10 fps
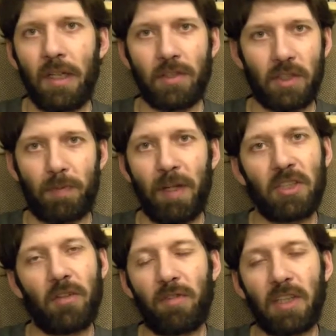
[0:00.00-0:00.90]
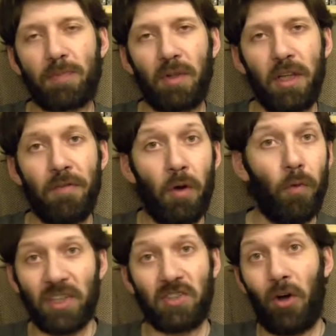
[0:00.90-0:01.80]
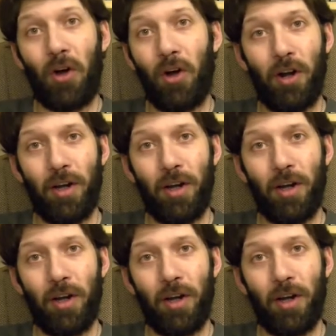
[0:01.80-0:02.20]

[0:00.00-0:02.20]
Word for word: Suspension of disbelief restored!